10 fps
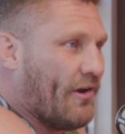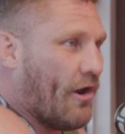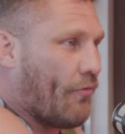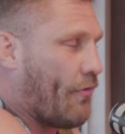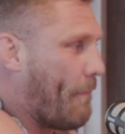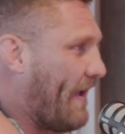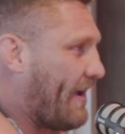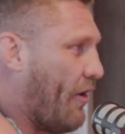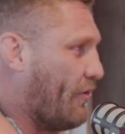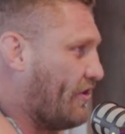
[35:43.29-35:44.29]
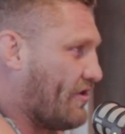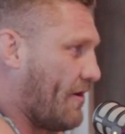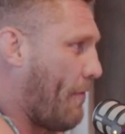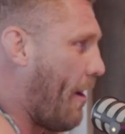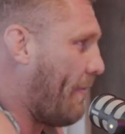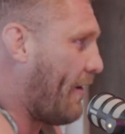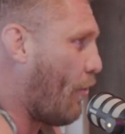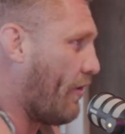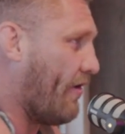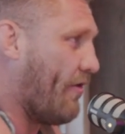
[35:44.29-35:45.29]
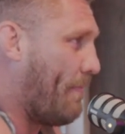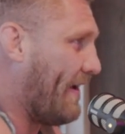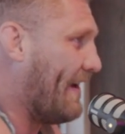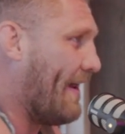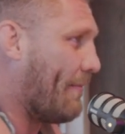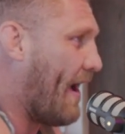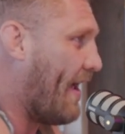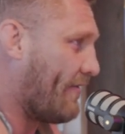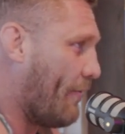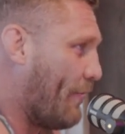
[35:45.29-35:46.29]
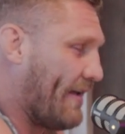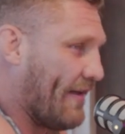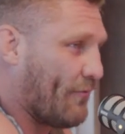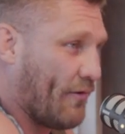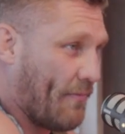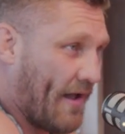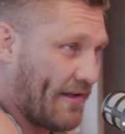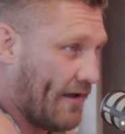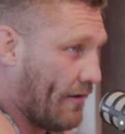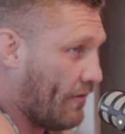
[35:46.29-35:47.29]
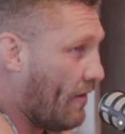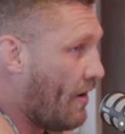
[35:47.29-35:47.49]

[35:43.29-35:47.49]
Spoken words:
You know, the big coaches are probably cornering the big name guys on weekends where you might get